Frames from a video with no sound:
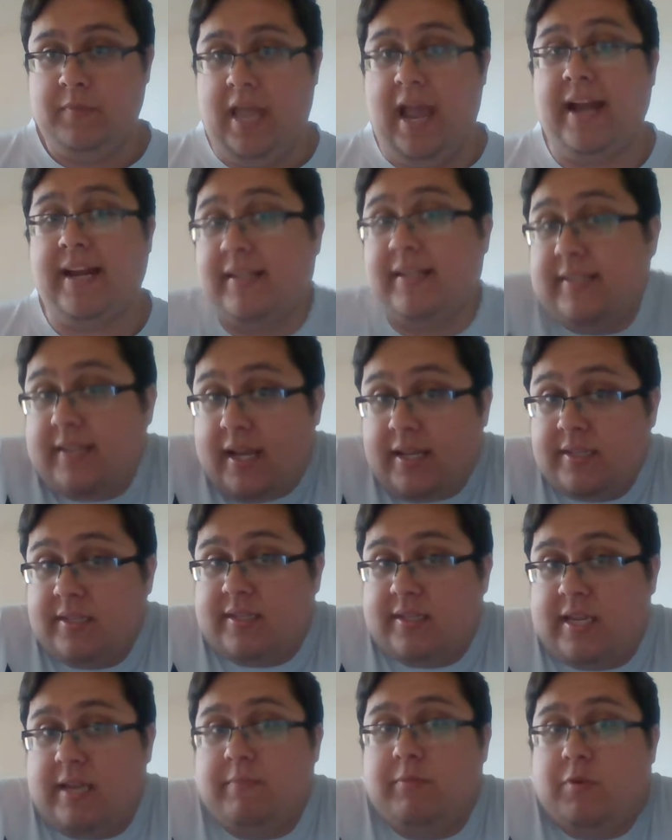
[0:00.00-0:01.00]
and it
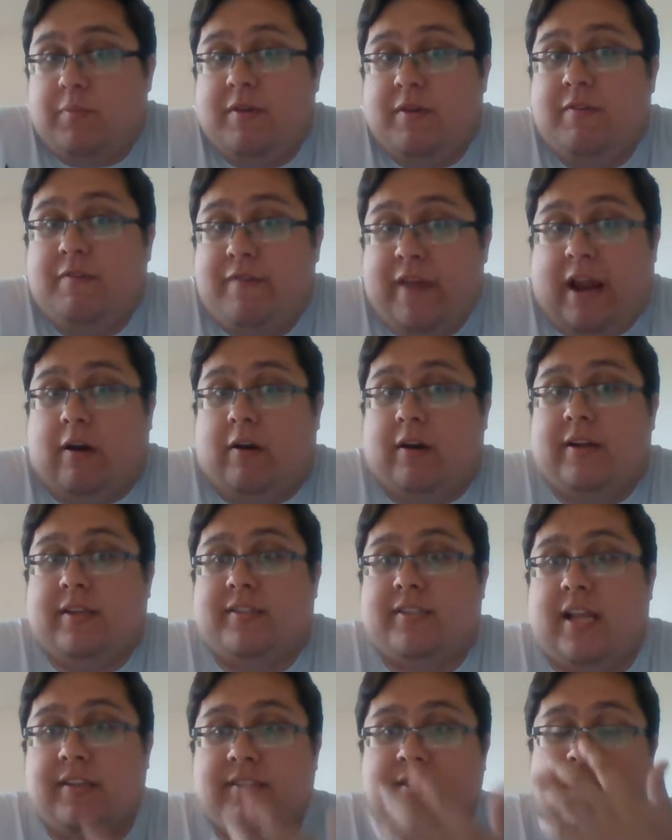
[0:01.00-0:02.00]
does seem to be fair in the
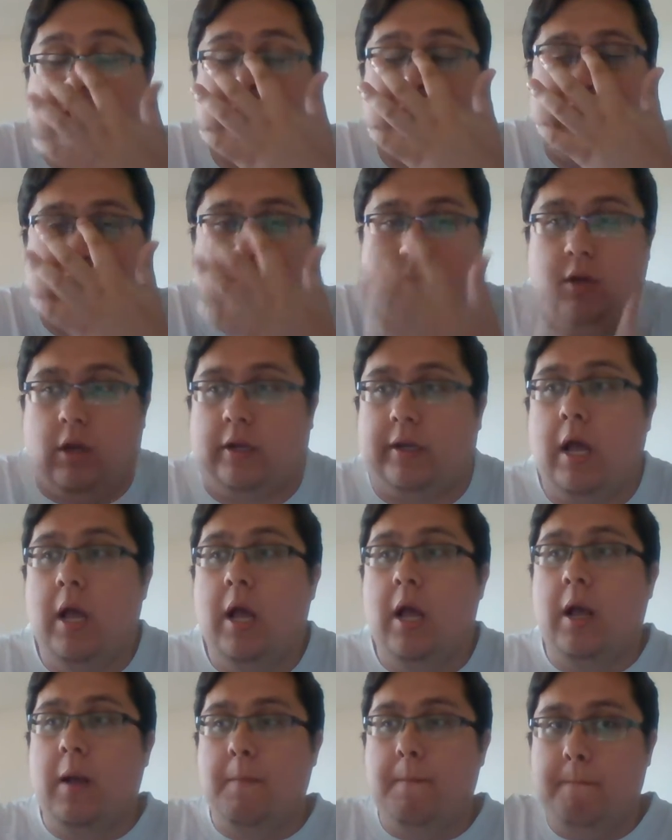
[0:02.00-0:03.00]
sense that I'm saying, look,
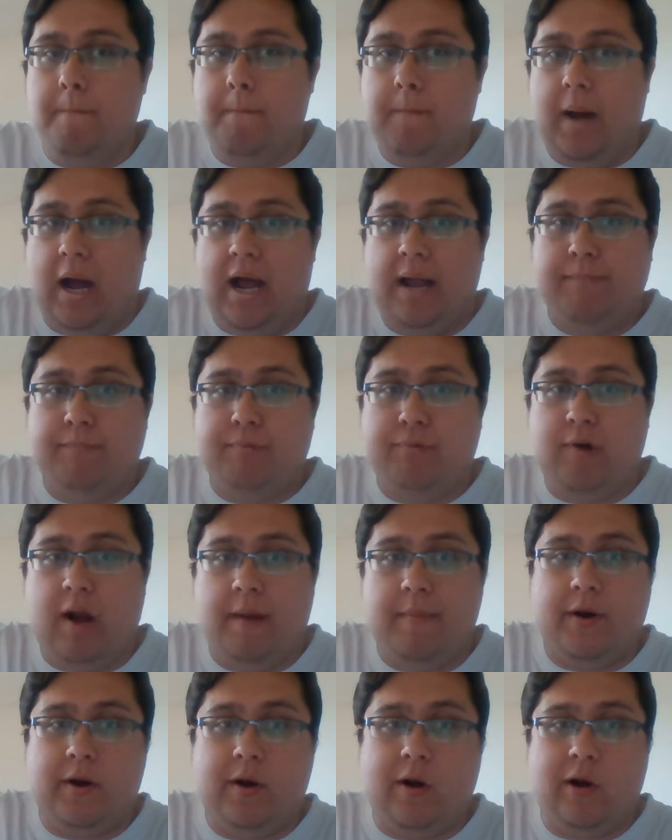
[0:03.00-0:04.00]
my
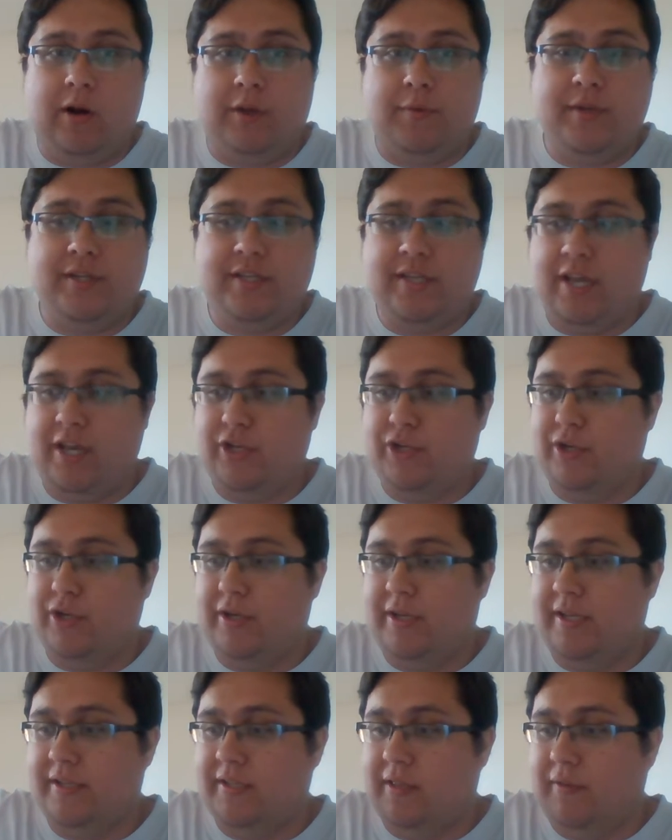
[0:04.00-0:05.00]
primary
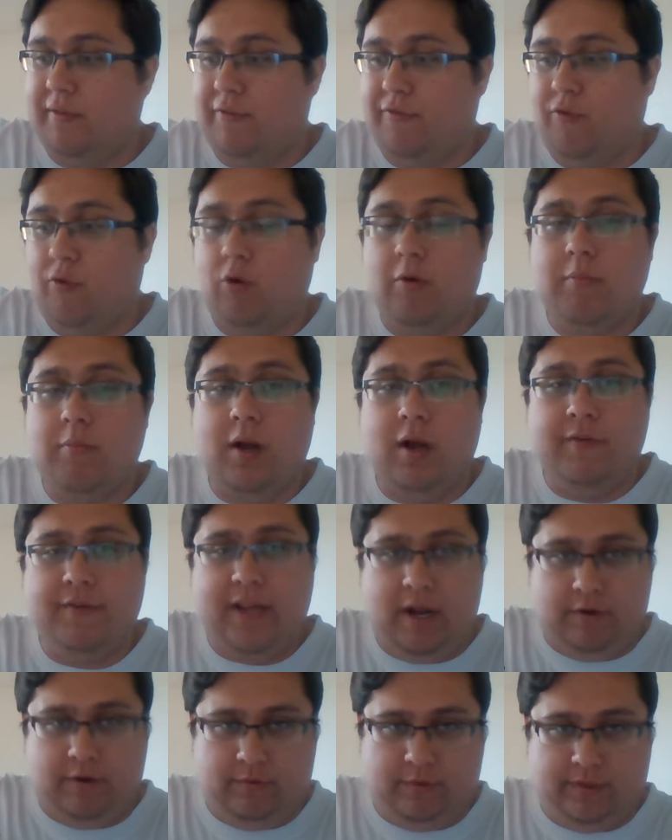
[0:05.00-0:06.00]
argumentation is in the form of
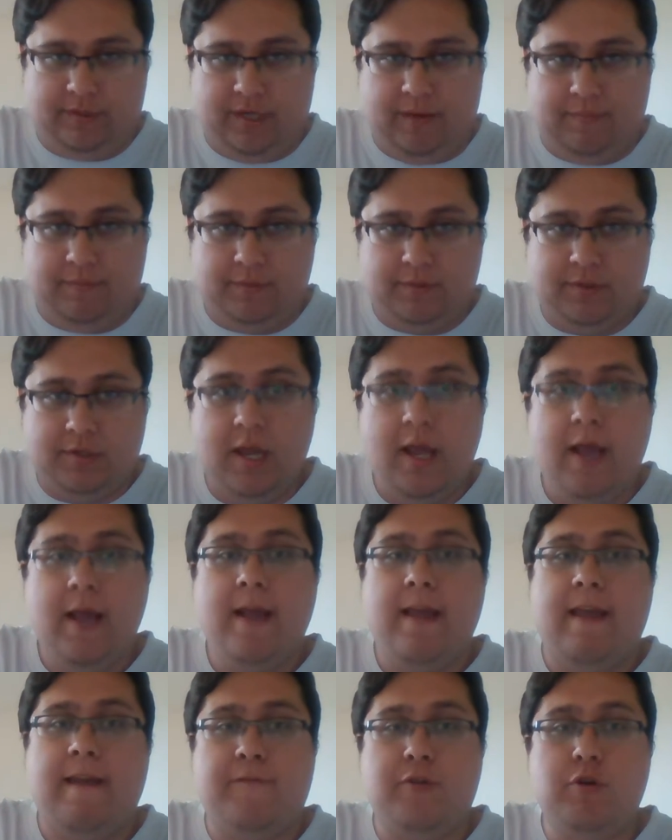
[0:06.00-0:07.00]
counterexamples.
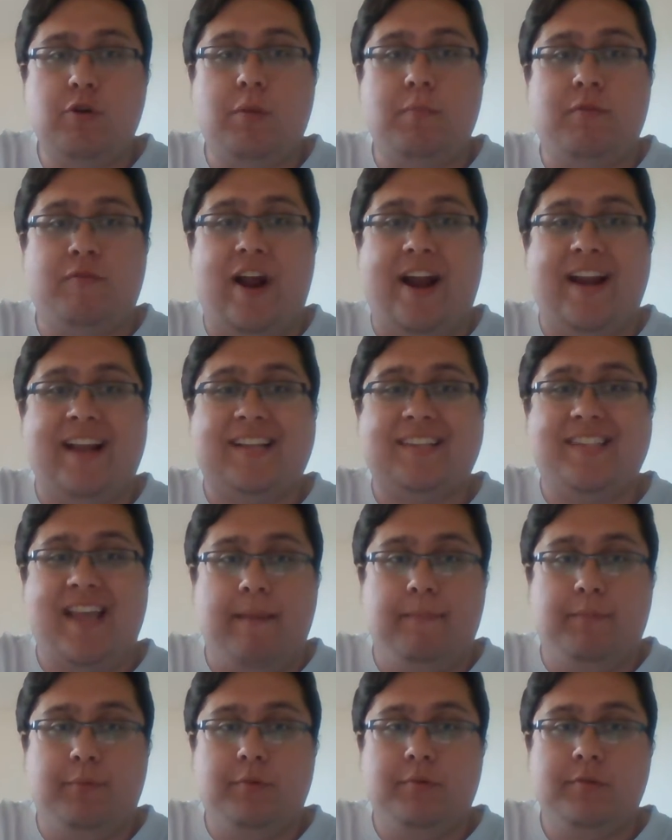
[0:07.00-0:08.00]
If you can provide
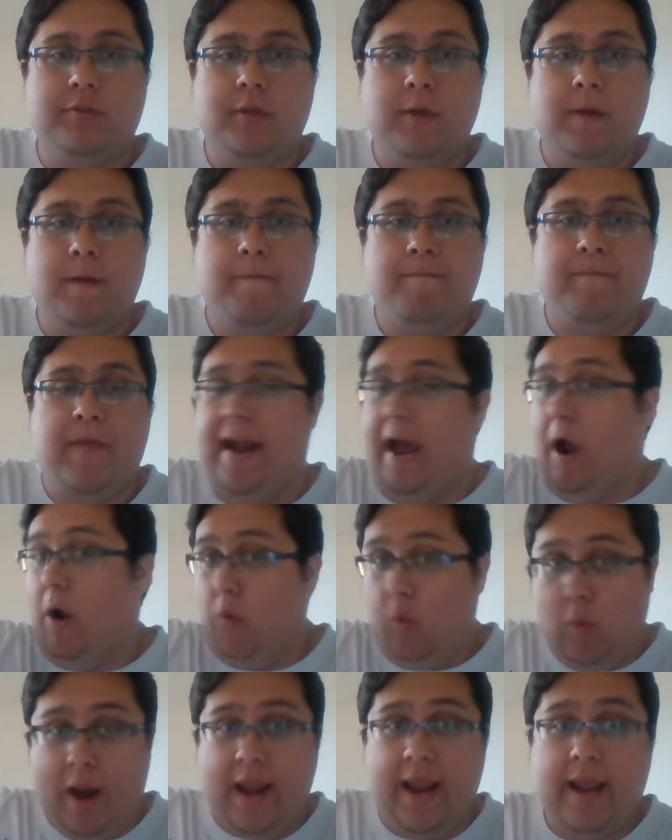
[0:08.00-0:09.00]
examples that
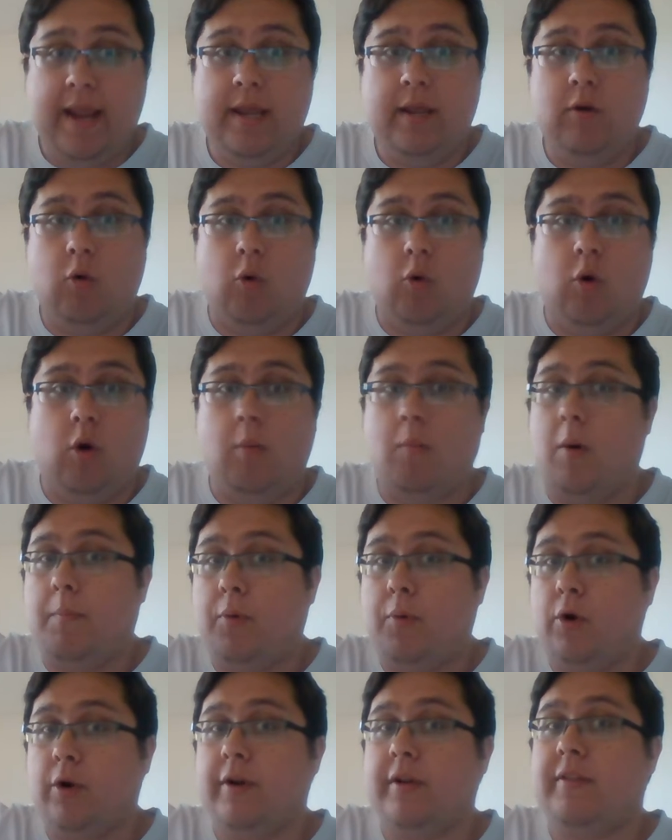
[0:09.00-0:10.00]
outweigh or are more
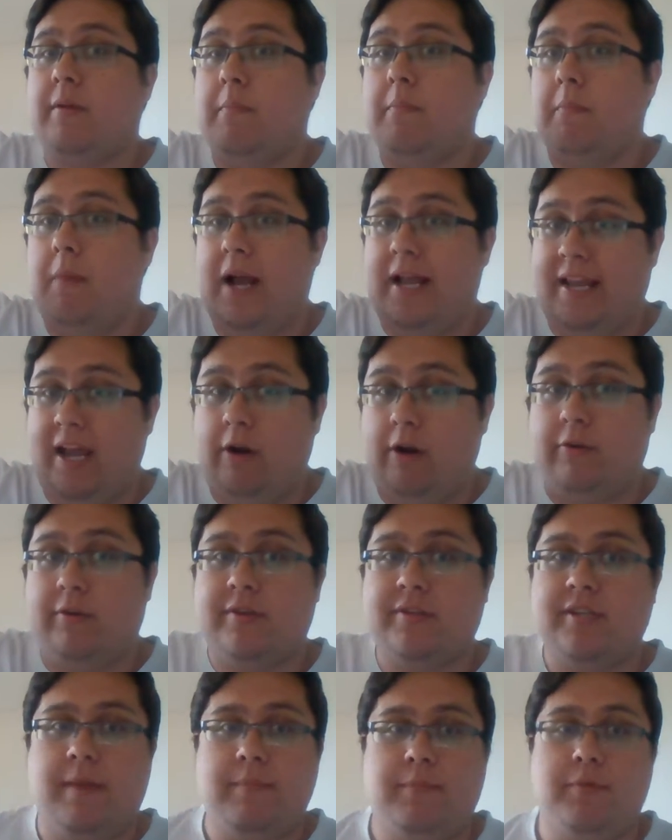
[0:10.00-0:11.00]
pertinent than my
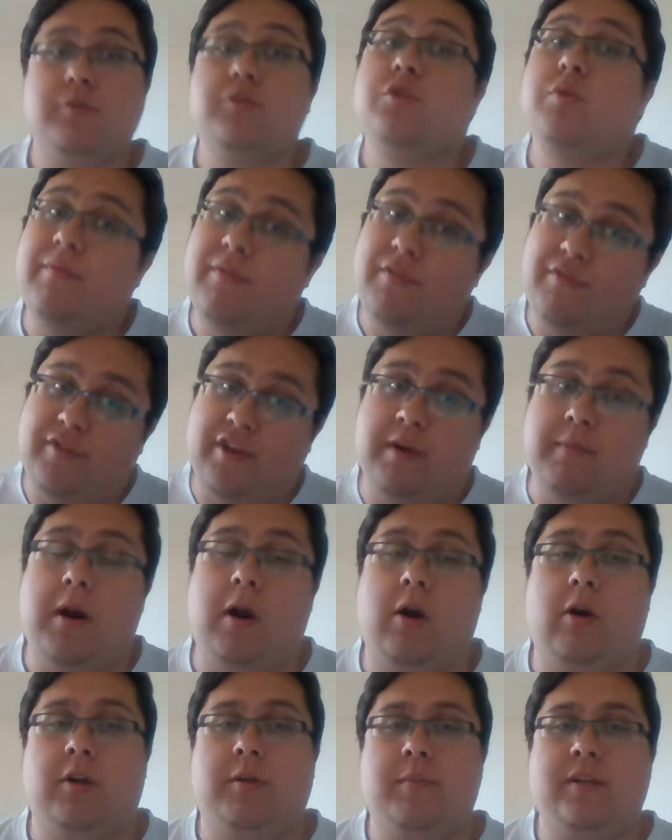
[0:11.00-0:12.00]
counterexamples, you have defeated my
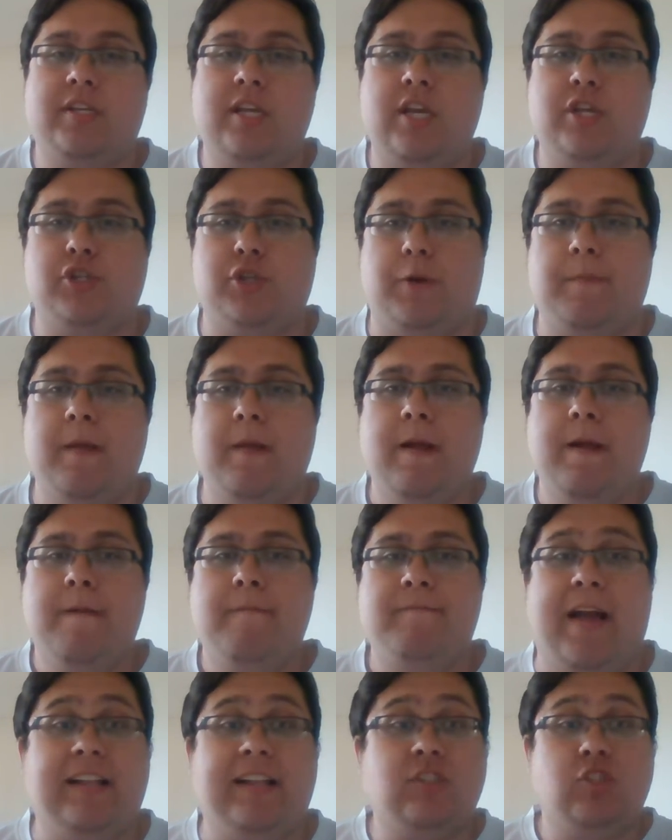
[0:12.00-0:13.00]
argumentation.
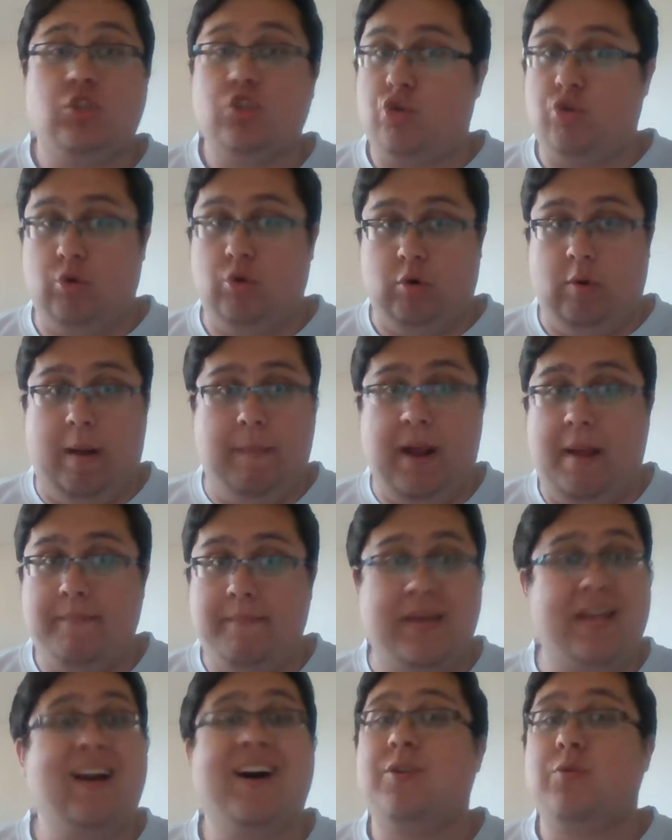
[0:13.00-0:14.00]
That's true. I'm not
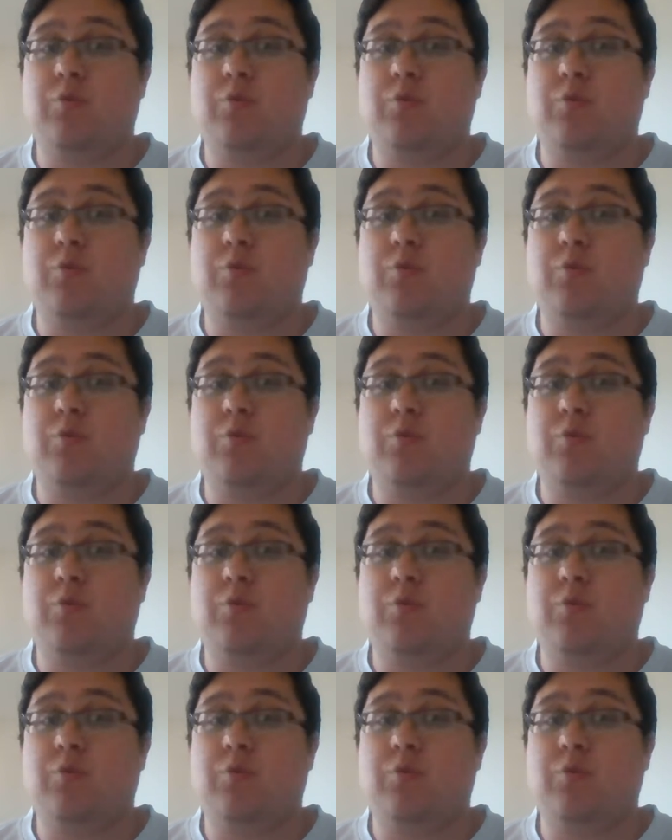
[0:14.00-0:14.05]
being